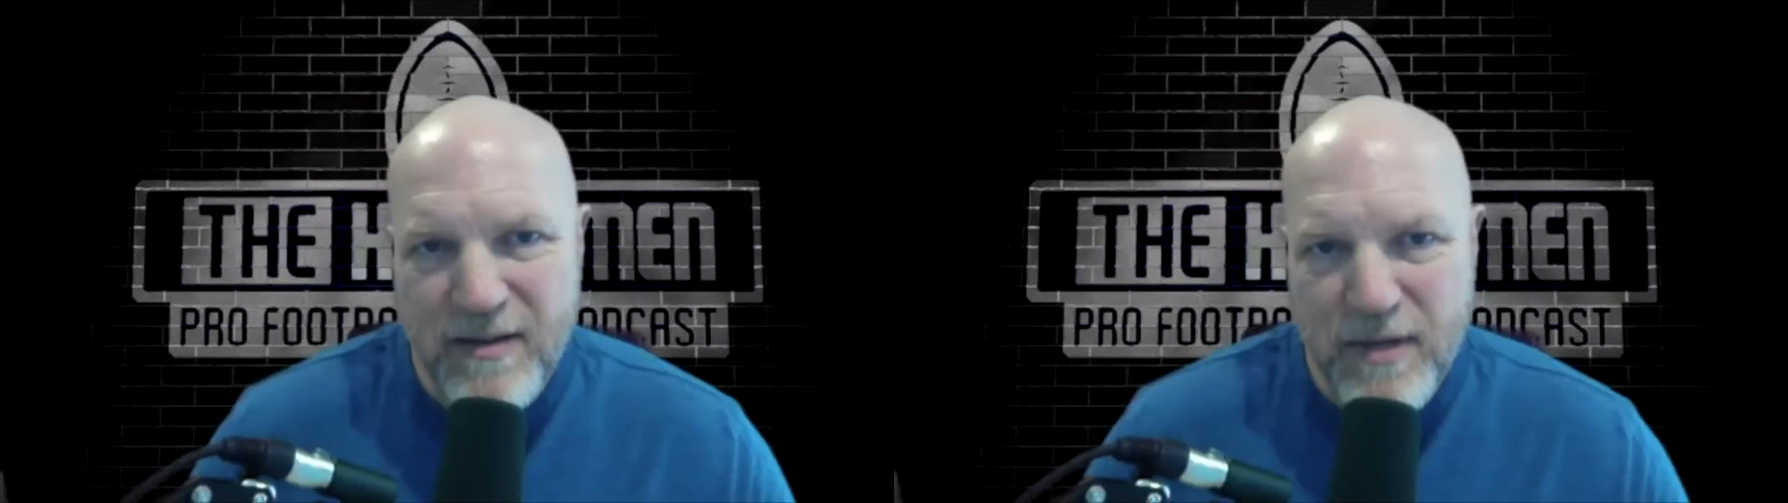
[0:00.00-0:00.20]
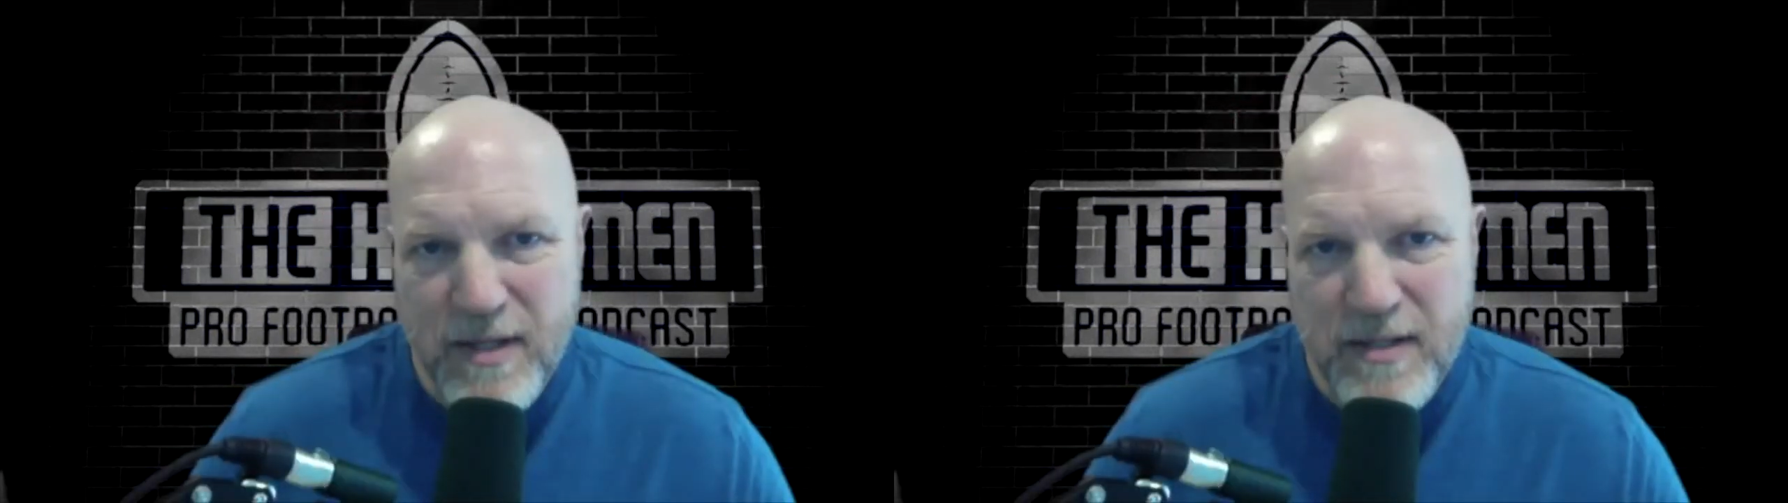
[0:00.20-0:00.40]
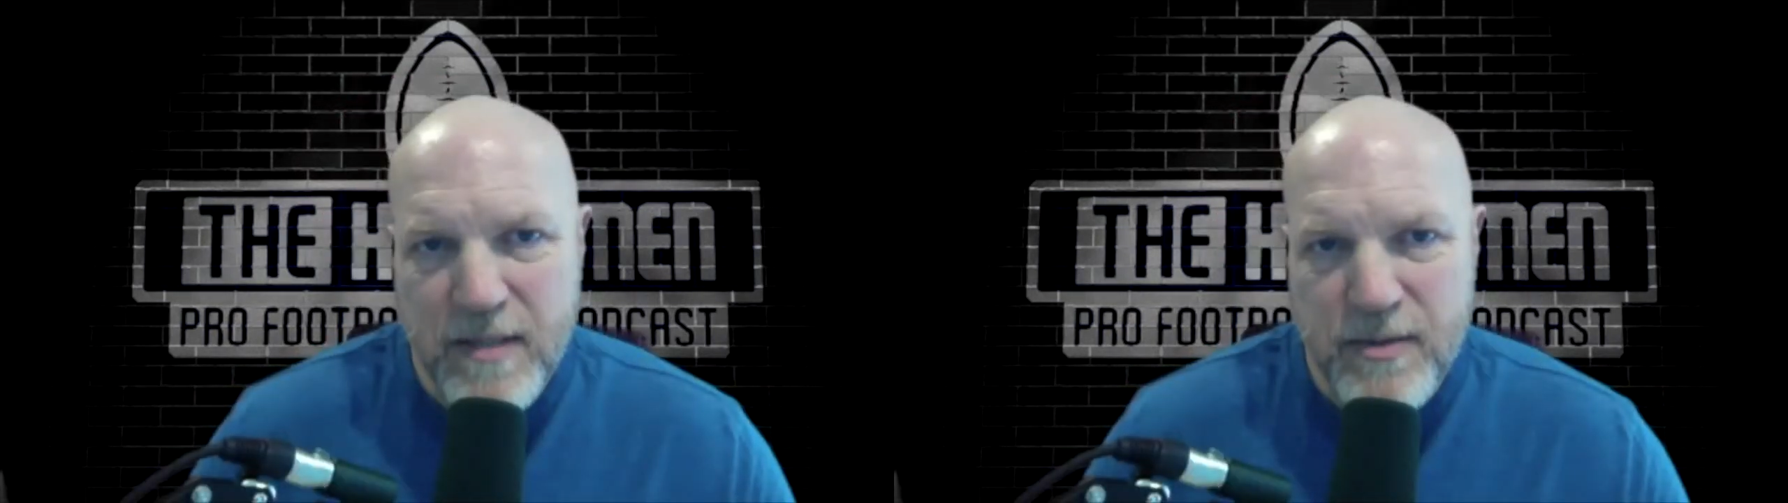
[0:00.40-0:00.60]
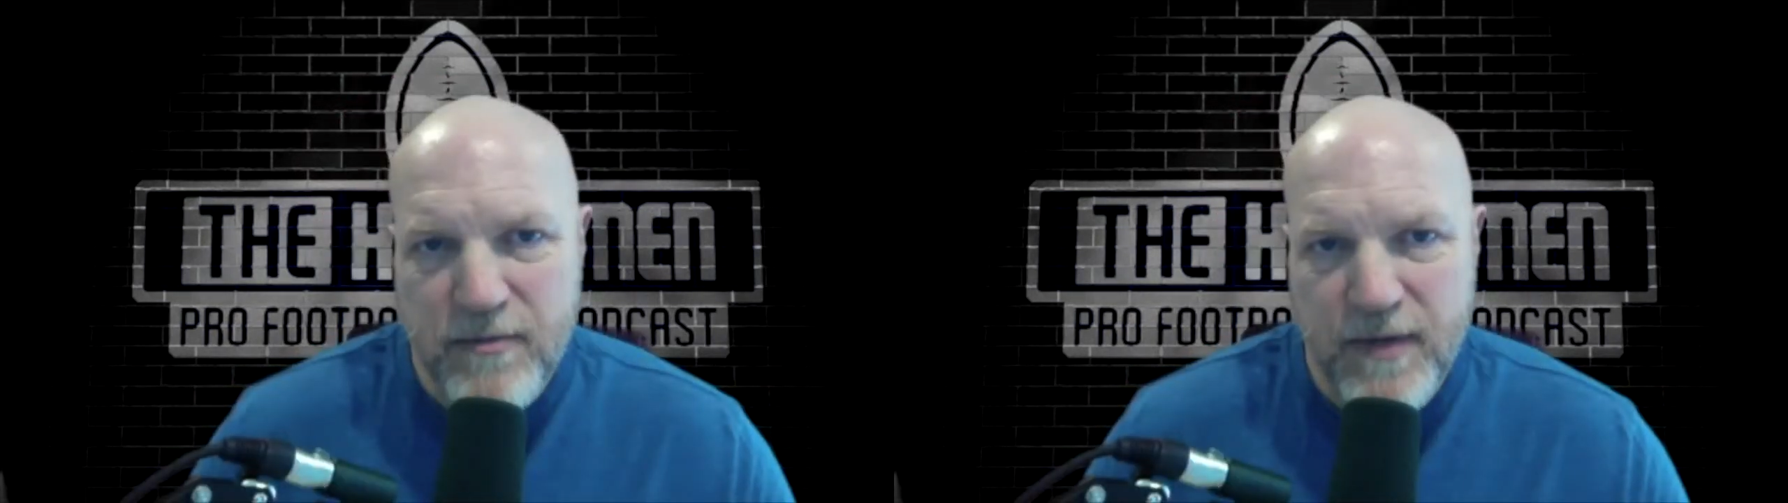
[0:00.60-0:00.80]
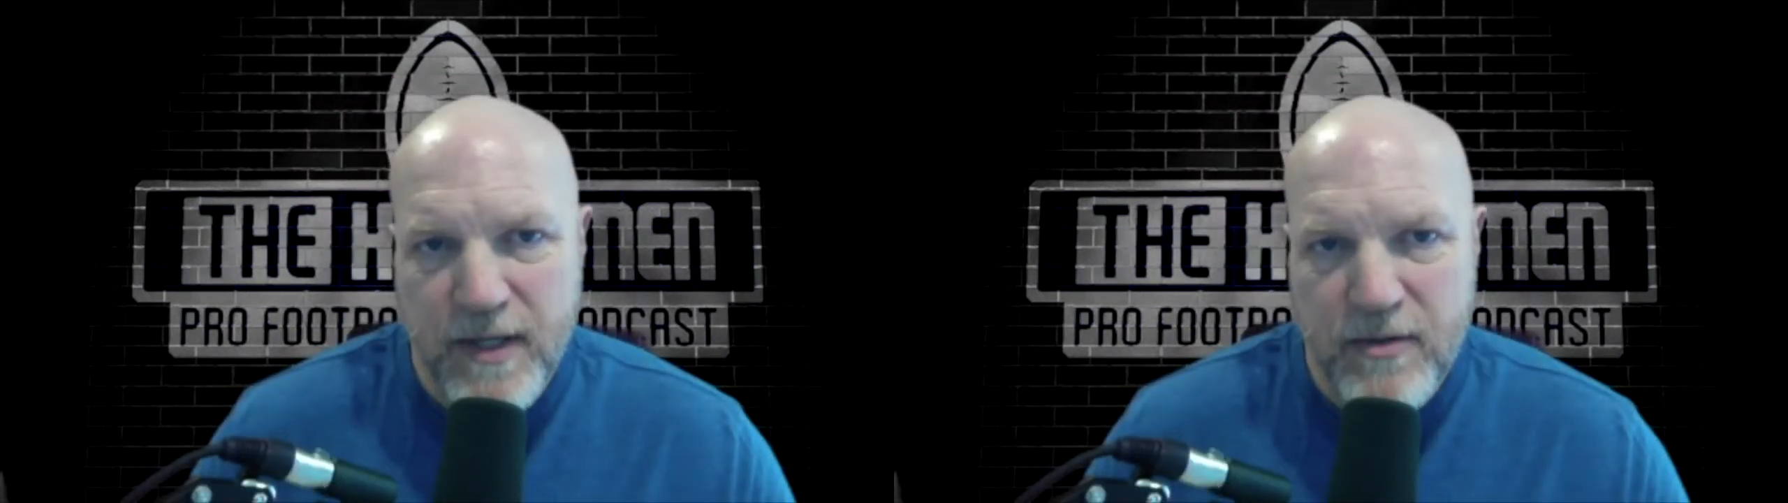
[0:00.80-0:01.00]
teams are
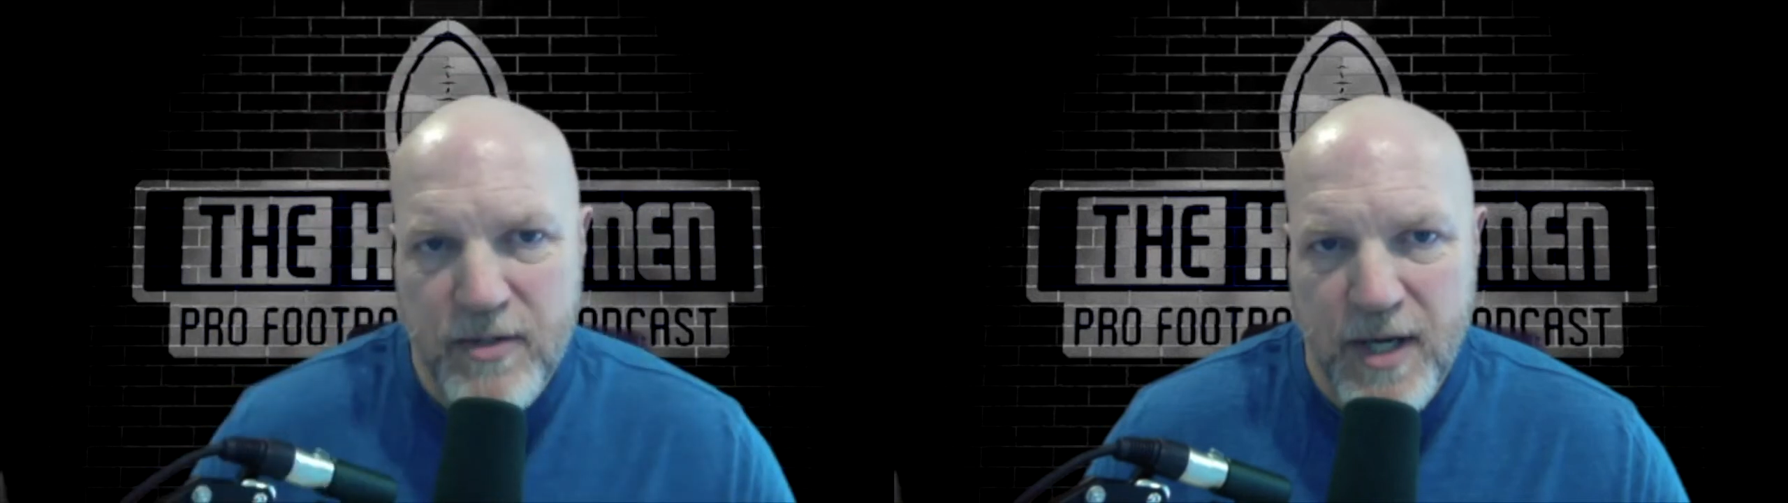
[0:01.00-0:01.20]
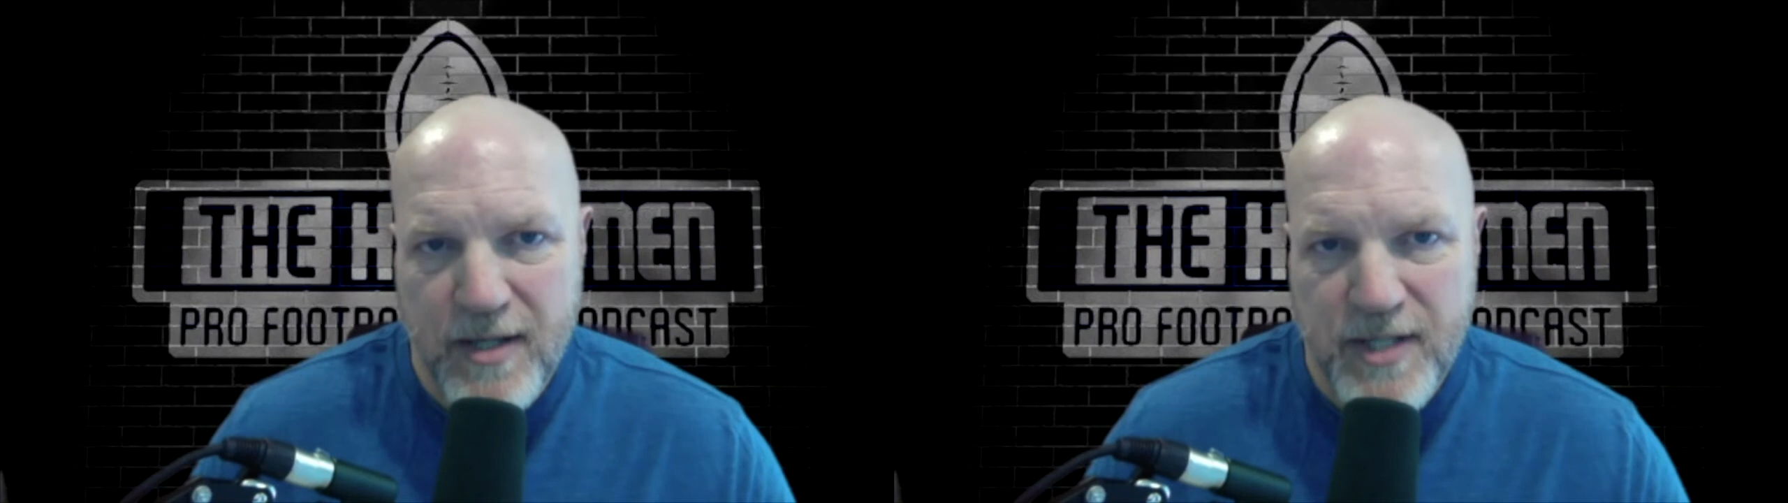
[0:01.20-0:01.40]
figuring Josh